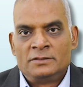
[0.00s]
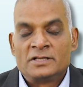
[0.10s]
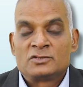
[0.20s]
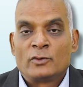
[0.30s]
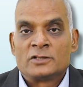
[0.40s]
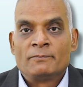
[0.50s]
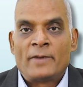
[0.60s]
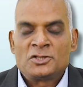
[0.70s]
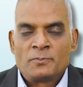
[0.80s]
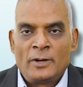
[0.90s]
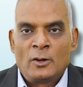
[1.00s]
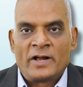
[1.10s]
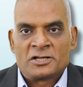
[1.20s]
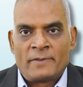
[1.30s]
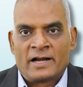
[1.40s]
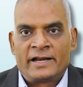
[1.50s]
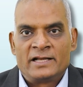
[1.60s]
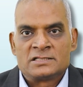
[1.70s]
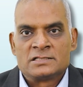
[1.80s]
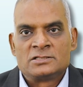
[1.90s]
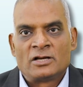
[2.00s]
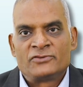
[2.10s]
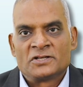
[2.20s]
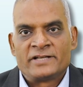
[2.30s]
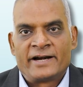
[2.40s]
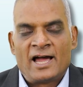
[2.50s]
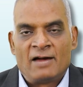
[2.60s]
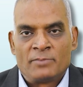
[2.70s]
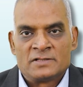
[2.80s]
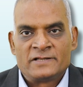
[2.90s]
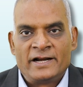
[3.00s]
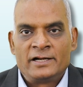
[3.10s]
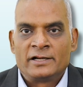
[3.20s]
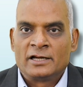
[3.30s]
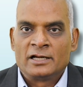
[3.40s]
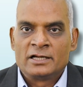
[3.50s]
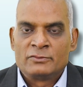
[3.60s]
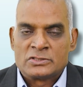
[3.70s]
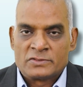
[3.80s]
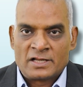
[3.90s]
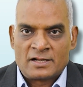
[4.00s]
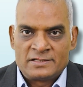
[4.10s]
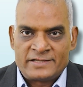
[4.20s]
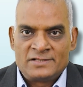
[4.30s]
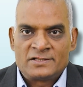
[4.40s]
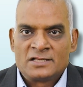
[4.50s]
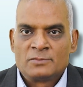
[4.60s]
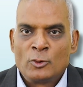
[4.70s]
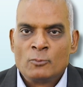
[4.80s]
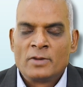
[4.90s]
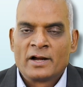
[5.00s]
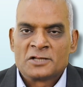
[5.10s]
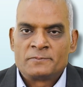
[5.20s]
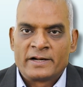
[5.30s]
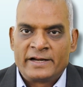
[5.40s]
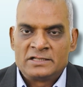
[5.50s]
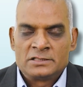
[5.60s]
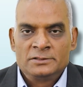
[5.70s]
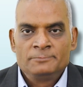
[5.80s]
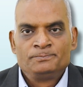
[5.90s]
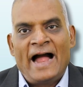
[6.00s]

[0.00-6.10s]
This was much below expectations of 6.5%, which was a consensus Bloomberg expectation,